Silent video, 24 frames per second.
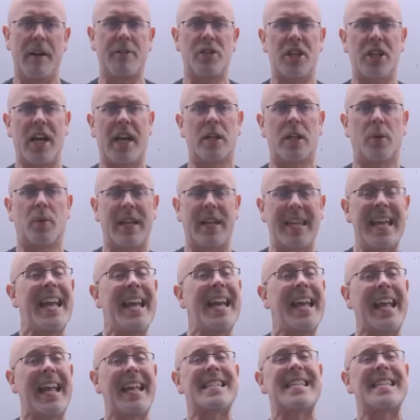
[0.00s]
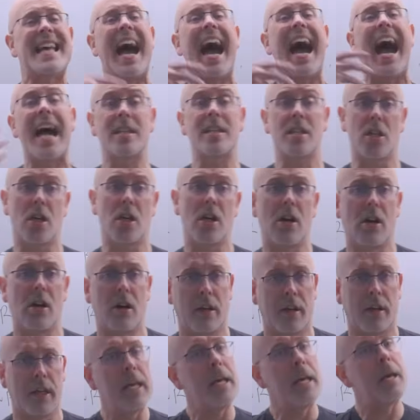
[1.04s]
January, it's added
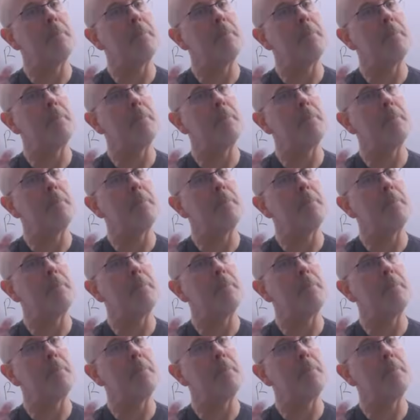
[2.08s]
on.